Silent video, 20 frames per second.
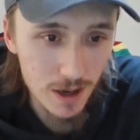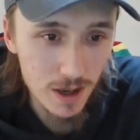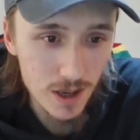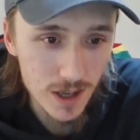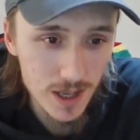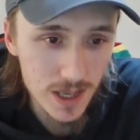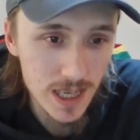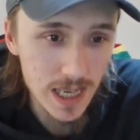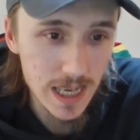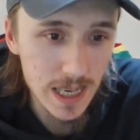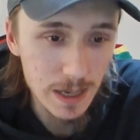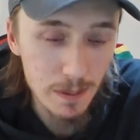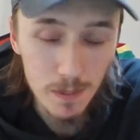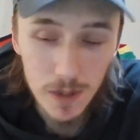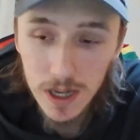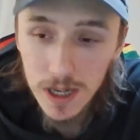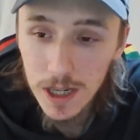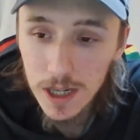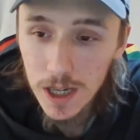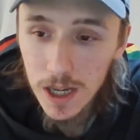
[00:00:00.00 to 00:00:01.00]
team
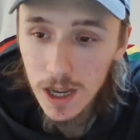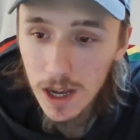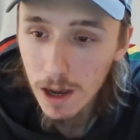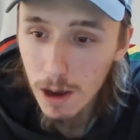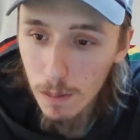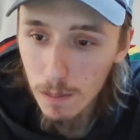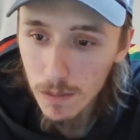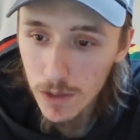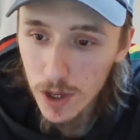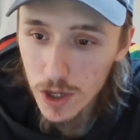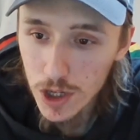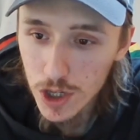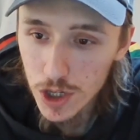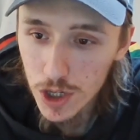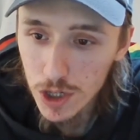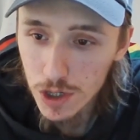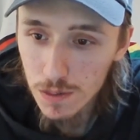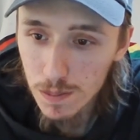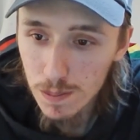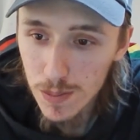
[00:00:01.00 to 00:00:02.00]
that
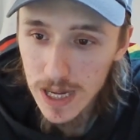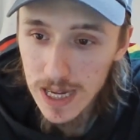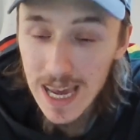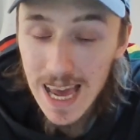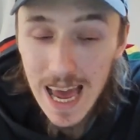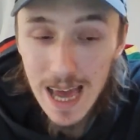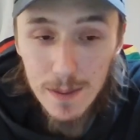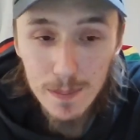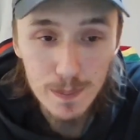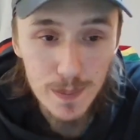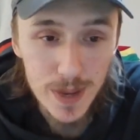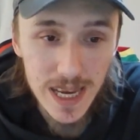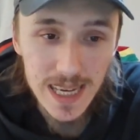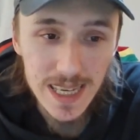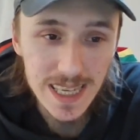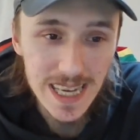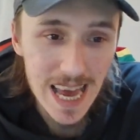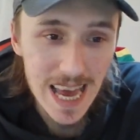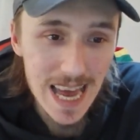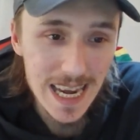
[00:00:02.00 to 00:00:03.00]
should
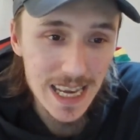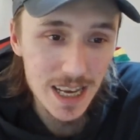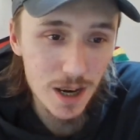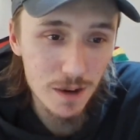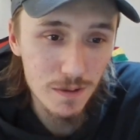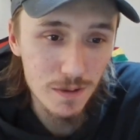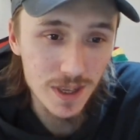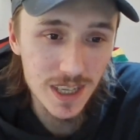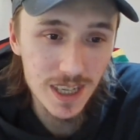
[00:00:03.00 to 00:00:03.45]
beat any other.